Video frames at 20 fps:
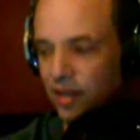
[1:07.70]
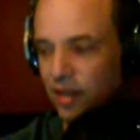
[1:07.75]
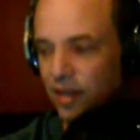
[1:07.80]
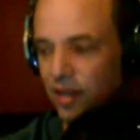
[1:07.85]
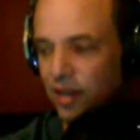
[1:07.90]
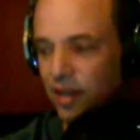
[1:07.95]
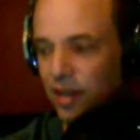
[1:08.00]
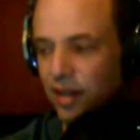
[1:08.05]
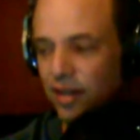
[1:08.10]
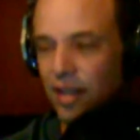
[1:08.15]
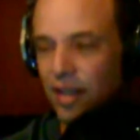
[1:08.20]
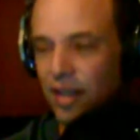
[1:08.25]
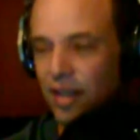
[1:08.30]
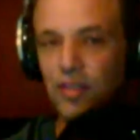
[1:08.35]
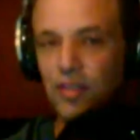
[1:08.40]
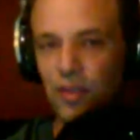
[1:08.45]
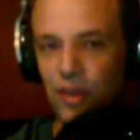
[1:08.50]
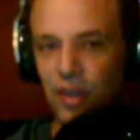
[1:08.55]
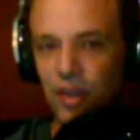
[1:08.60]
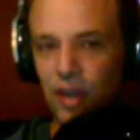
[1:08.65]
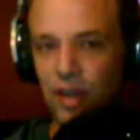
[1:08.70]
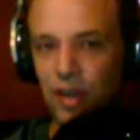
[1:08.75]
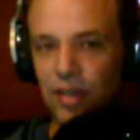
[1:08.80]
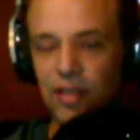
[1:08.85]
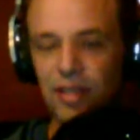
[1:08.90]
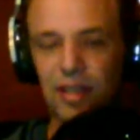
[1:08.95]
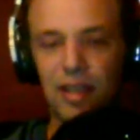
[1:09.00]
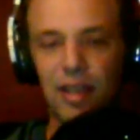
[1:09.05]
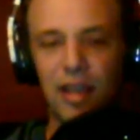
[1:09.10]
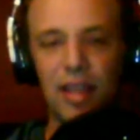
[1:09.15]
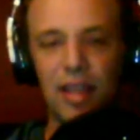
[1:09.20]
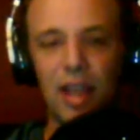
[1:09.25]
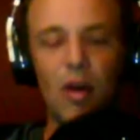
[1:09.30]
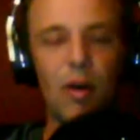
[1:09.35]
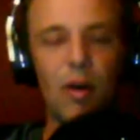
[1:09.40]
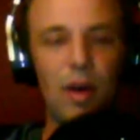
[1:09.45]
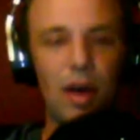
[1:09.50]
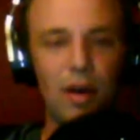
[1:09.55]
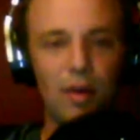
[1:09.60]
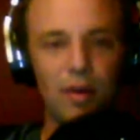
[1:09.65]
that is very nice. And
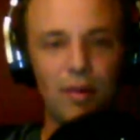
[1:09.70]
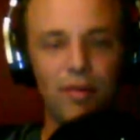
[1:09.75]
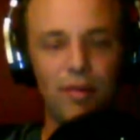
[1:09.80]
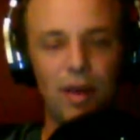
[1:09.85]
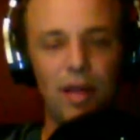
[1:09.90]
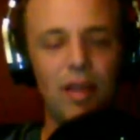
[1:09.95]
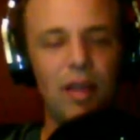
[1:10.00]
I